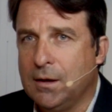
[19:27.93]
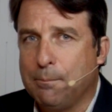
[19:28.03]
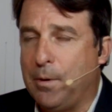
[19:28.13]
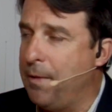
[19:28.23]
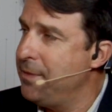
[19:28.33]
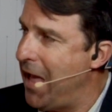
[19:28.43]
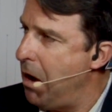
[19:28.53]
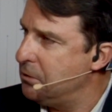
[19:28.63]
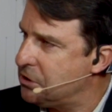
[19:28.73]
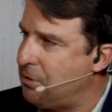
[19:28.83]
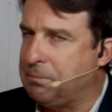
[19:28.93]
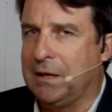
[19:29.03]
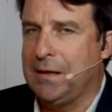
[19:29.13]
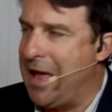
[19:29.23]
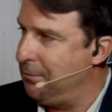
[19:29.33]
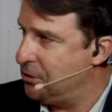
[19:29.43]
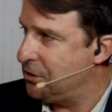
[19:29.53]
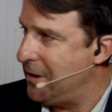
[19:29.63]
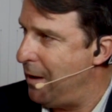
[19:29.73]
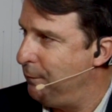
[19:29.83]
but now with scripting languages
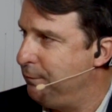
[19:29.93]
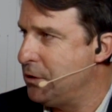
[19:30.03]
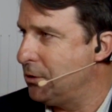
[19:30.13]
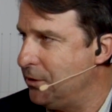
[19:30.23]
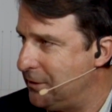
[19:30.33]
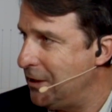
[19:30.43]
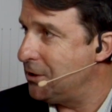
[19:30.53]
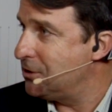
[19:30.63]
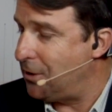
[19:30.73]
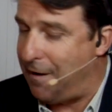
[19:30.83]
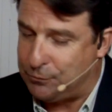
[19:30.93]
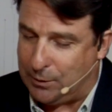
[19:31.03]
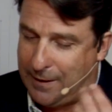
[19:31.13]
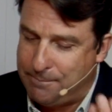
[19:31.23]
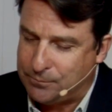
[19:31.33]
and now with visualization software,